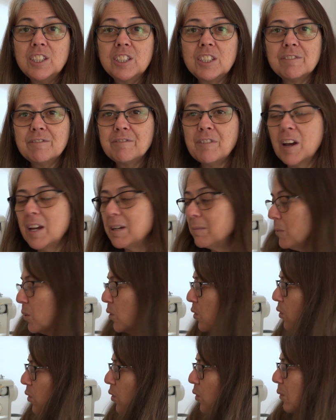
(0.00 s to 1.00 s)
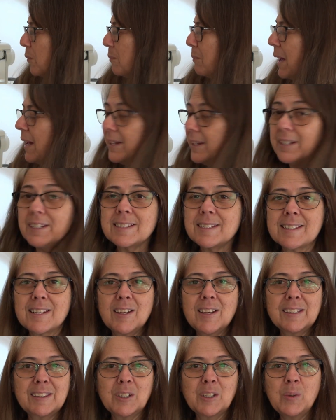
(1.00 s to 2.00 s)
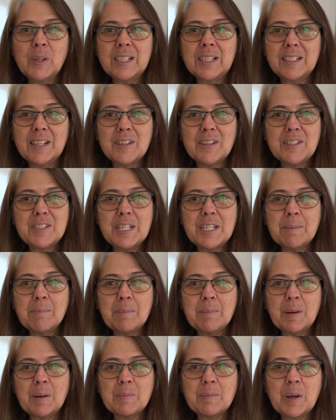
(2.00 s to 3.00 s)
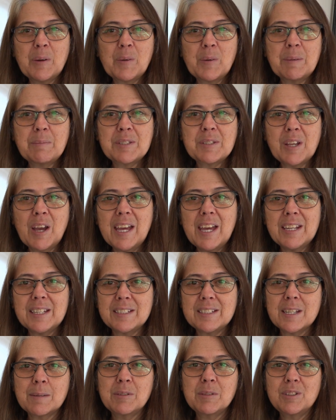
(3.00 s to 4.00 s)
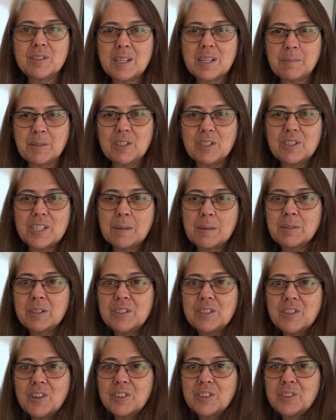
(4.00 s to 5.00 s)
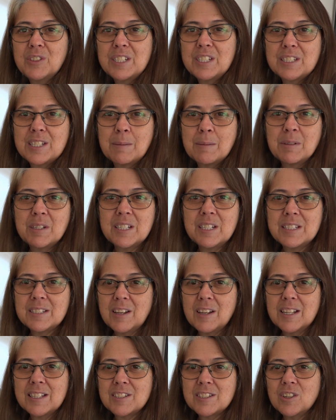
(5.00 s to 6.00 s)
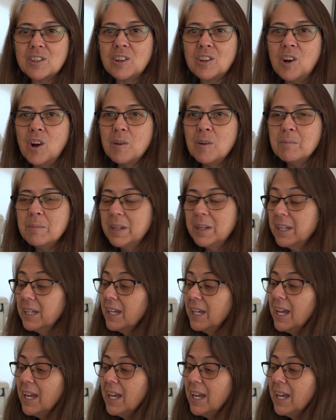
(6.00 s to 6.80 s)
You can find more patterns like the quick no-zip on my website at www.chriswdesigns.com,